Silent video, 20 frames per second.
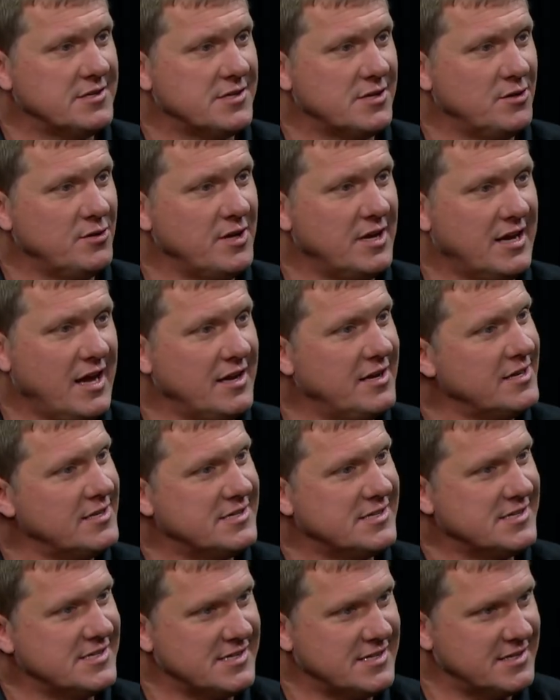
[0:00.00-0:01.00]
so he kind of
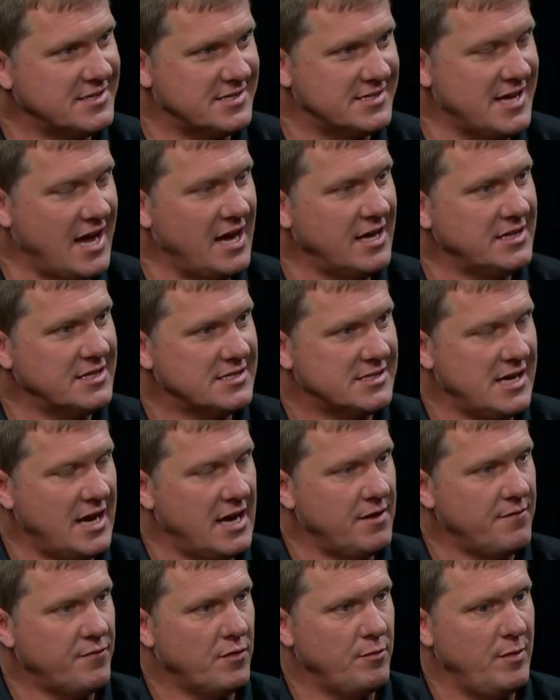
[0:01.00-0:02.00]
des designed the
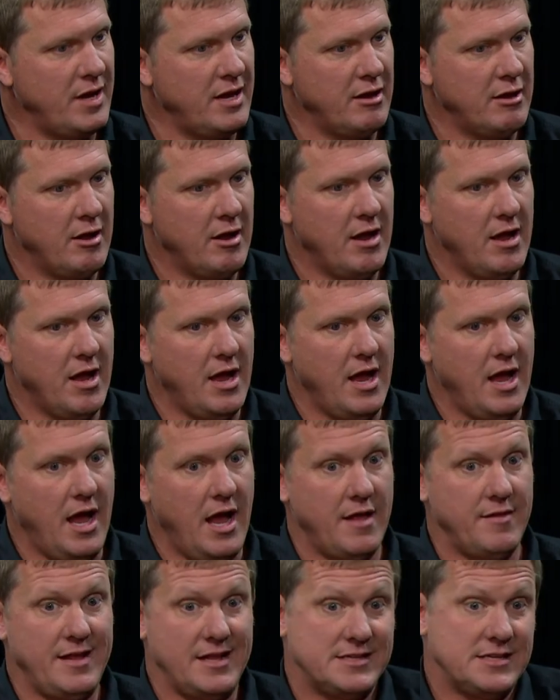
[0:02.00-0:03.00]
site for me.
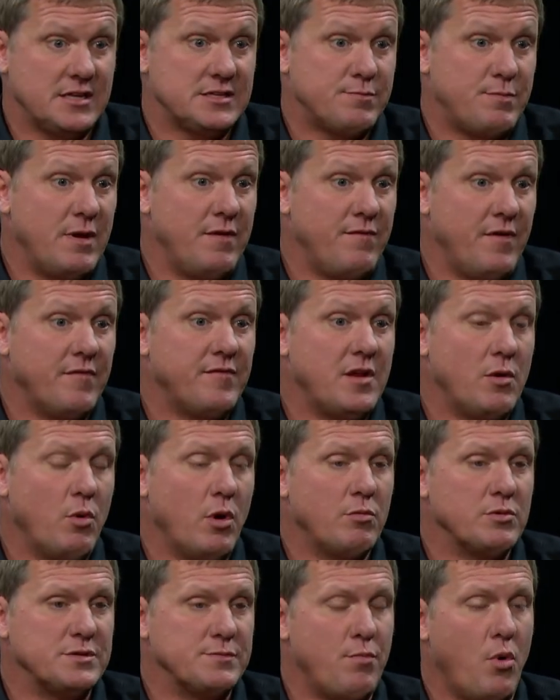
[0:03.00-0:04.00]
And that's how Speed
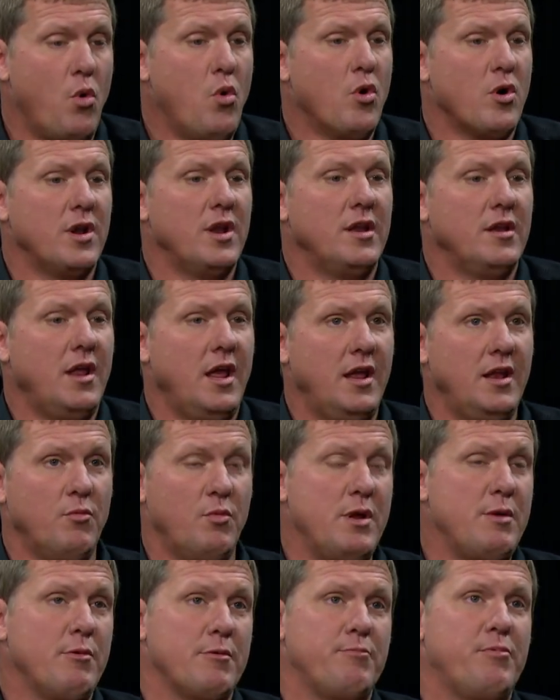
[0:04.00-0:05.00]
51 was born. And, and
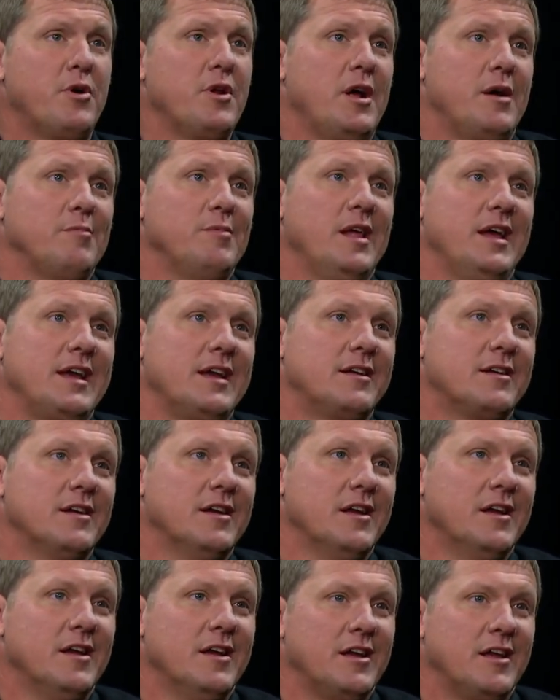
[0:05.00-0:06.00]
we would put up like,
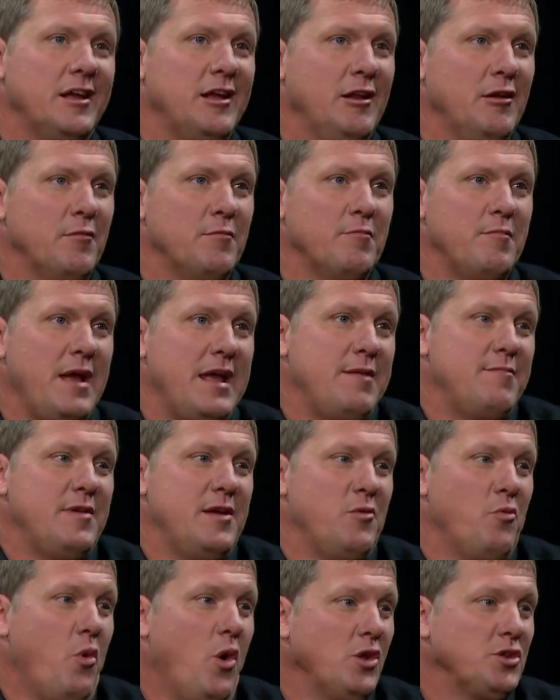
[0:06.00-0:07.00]
you know,
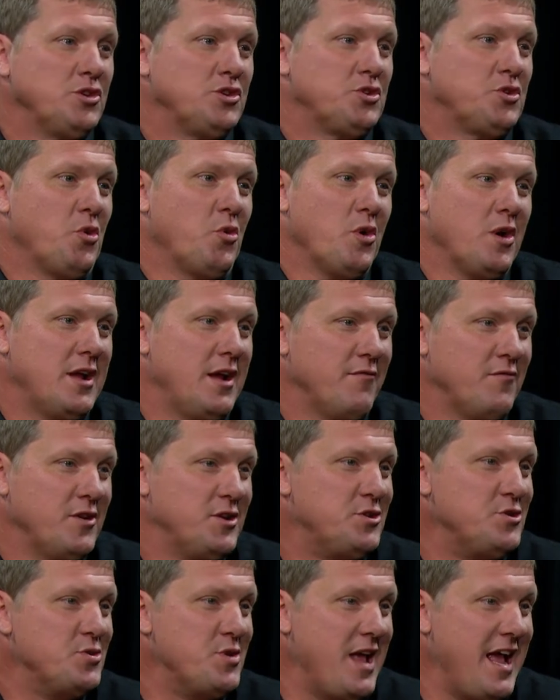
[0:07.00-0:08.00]
maybe one story every
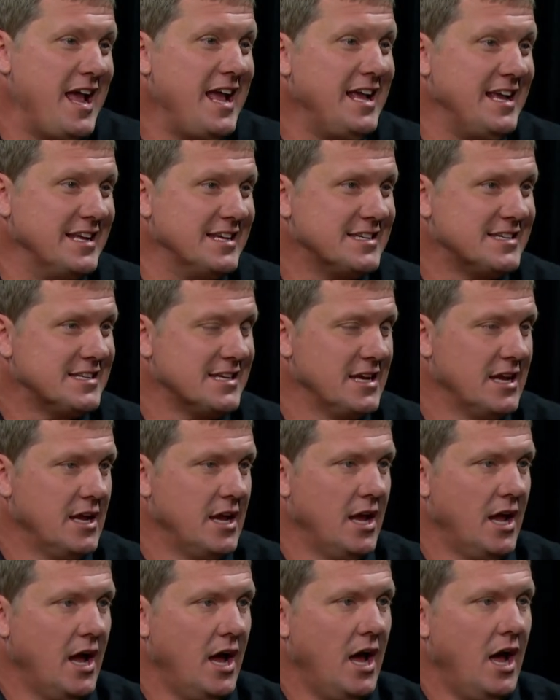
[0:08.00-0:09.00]
two days.
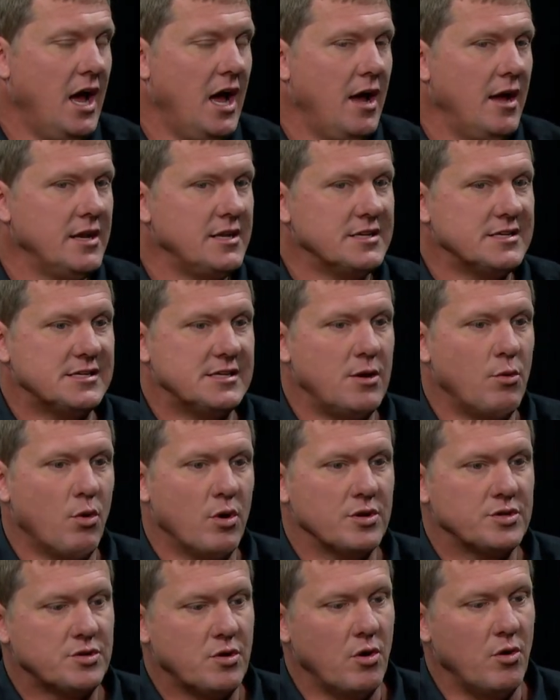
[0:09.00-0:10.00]
Okay. Uh, and to see
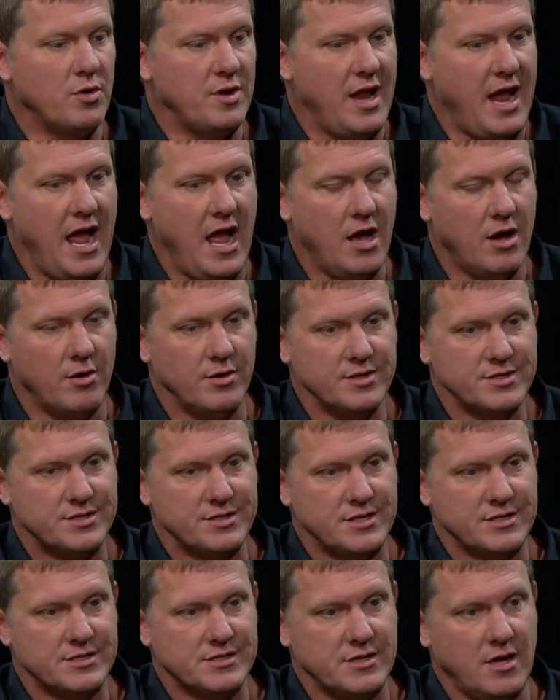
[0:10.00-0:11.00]
where it's grown now is
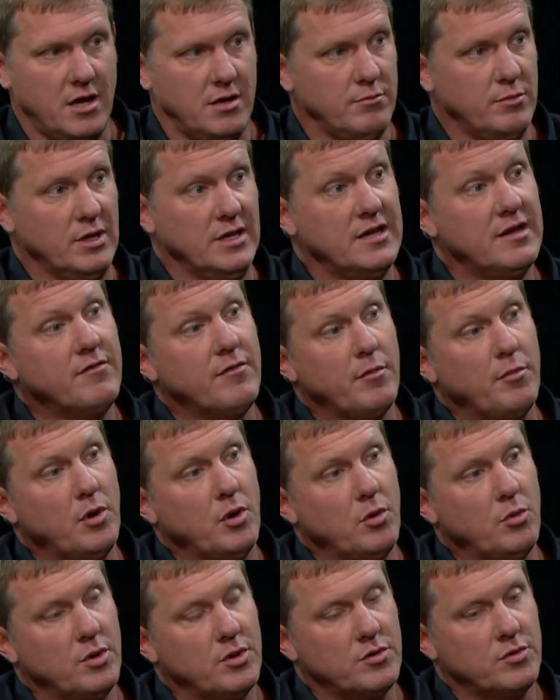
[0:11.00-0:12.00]
just
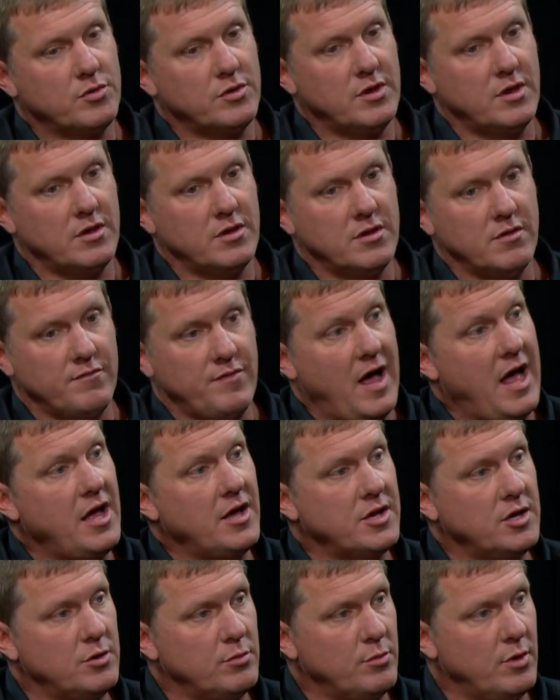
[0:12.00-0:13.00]
unbelievable with the, the
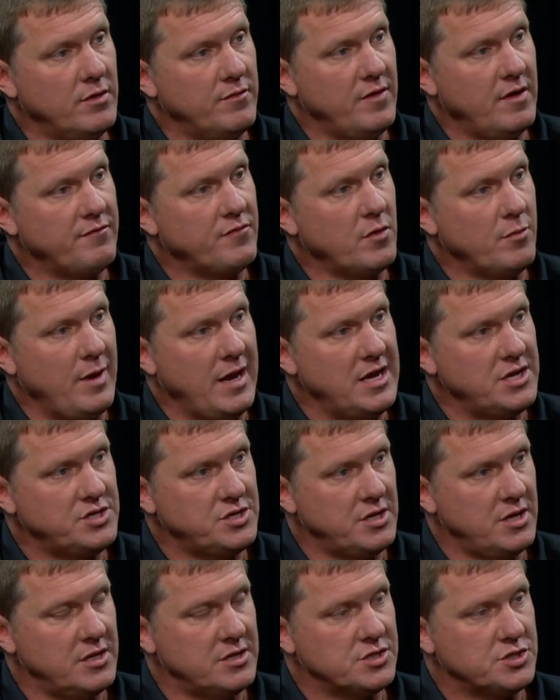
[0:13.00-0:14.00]
volume of
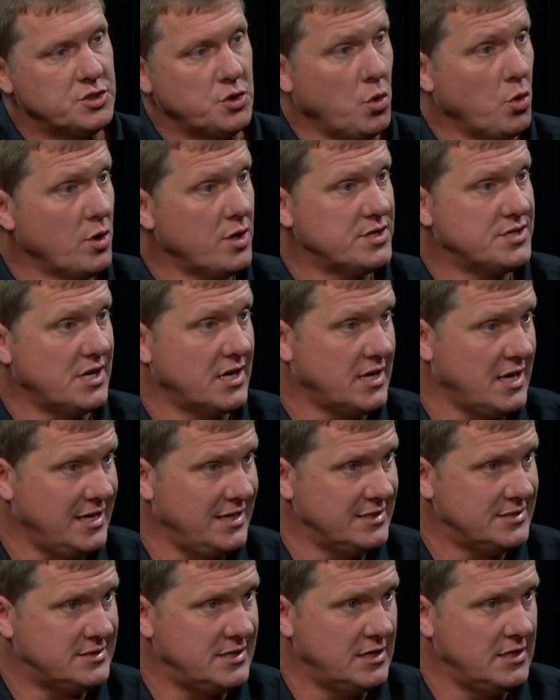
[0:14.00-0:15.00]
information and stories and
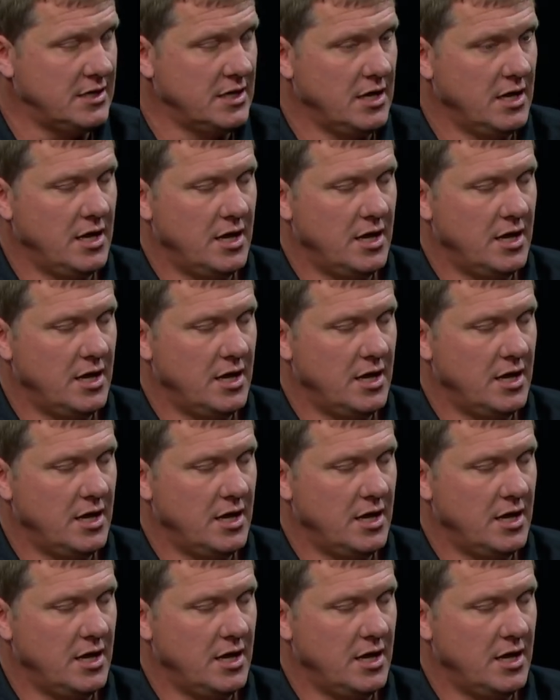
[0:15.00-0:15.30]
content